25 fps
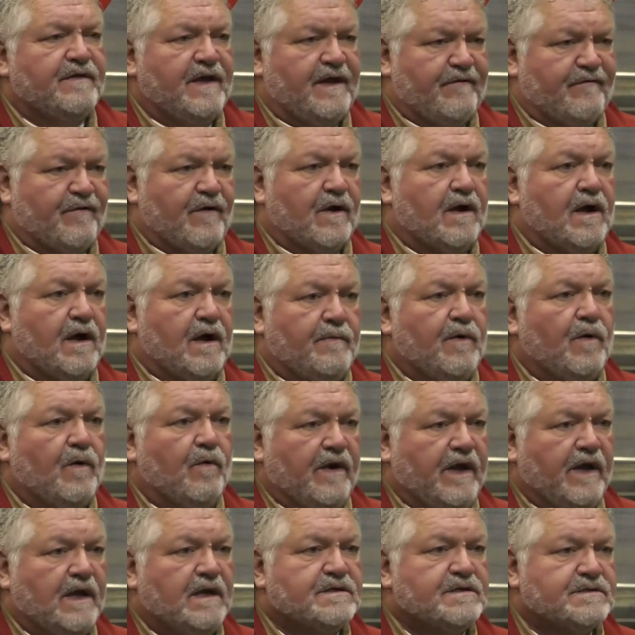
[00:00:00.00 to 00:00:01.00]
do that for a
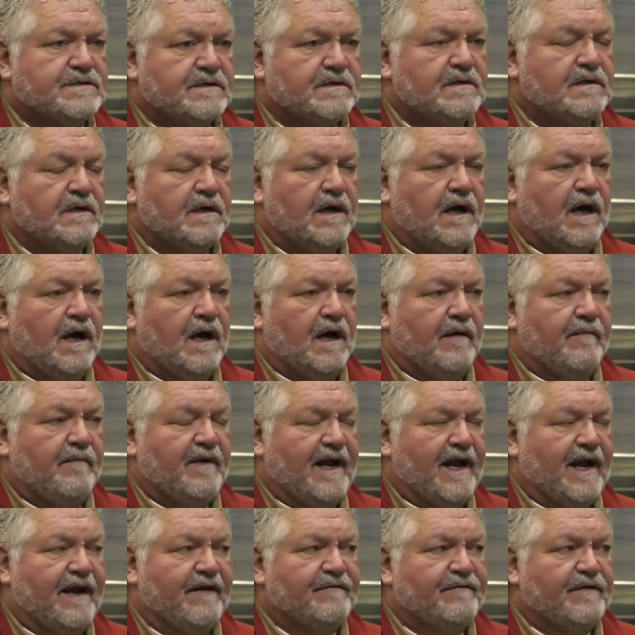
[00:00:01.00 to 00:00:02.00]
couple weeks uh,
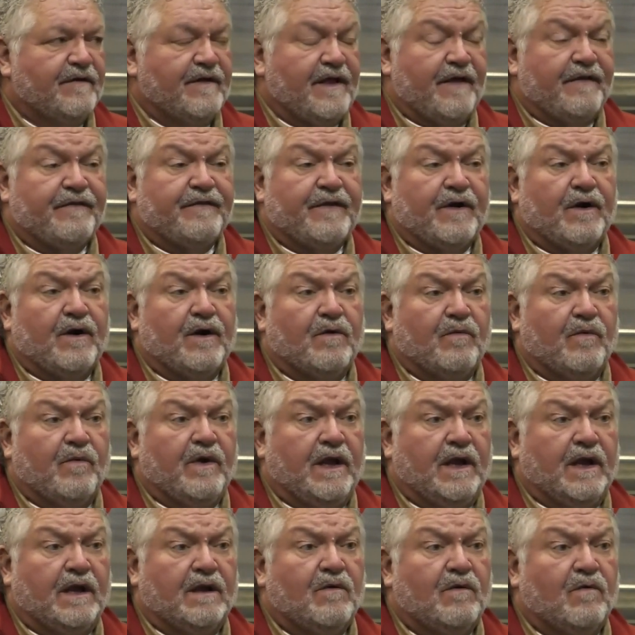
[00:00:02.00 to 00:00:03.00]
but after that third
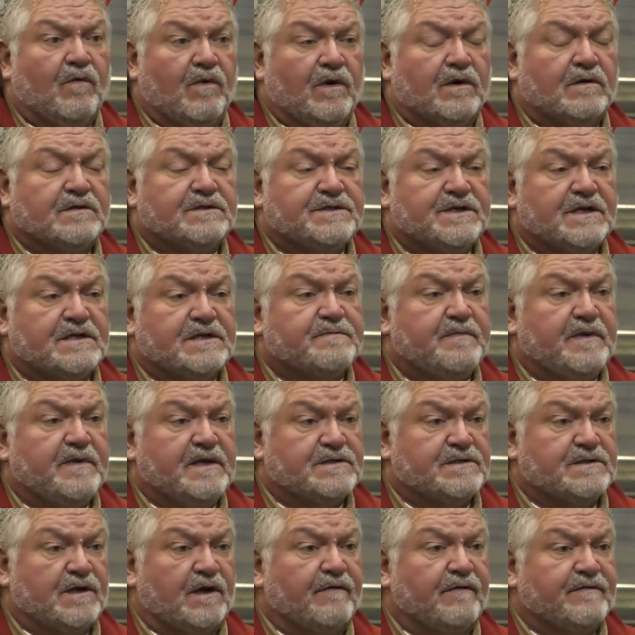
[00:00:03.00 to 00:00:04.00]
week, we'll just
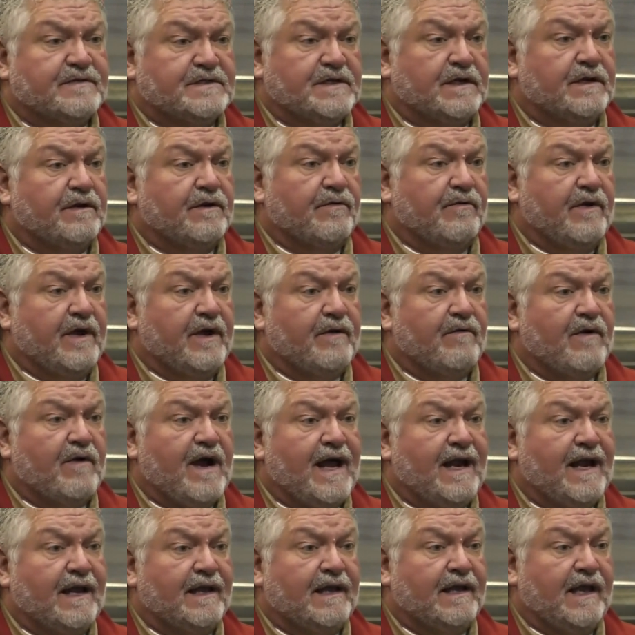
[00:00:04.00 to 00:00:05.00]
be servicing the red
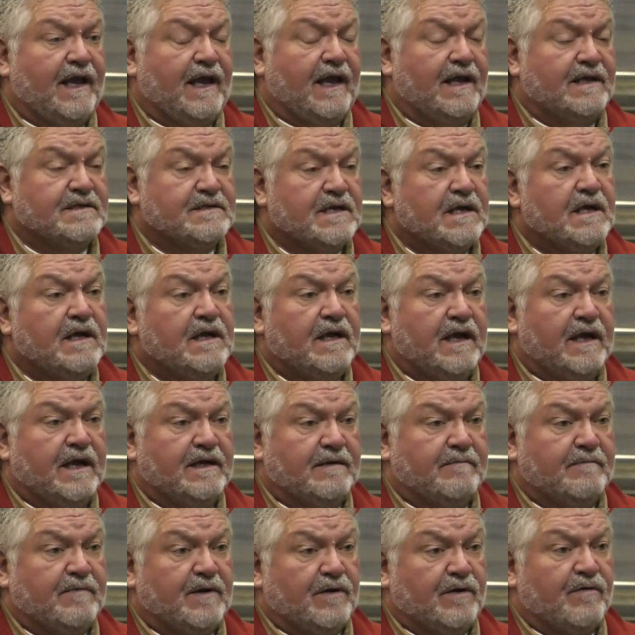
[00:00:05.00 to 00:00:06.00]
Ryland cans
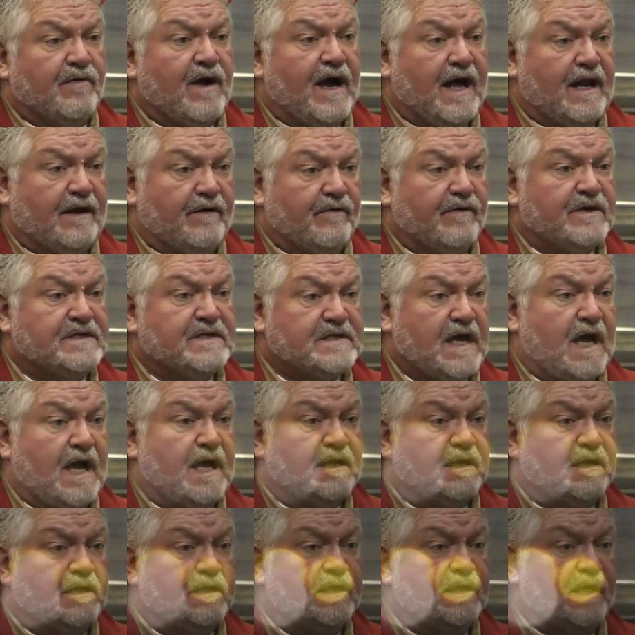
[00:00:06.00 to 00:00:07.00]
and the blue Ryland
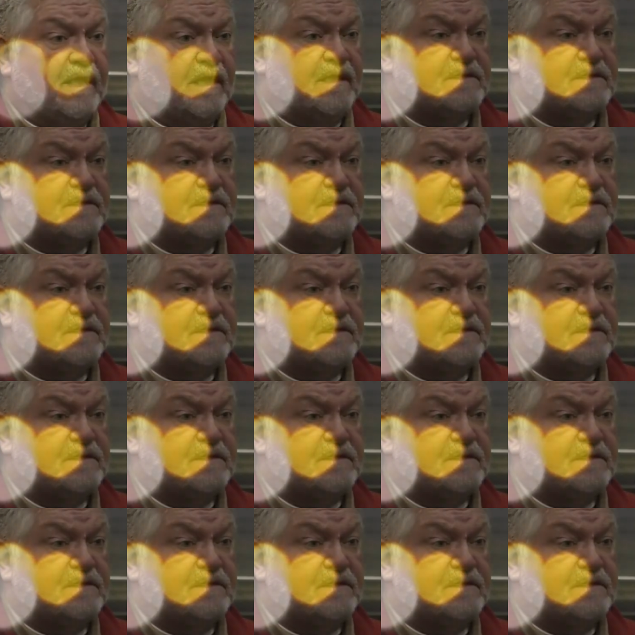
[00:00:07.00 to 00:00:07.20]
recycling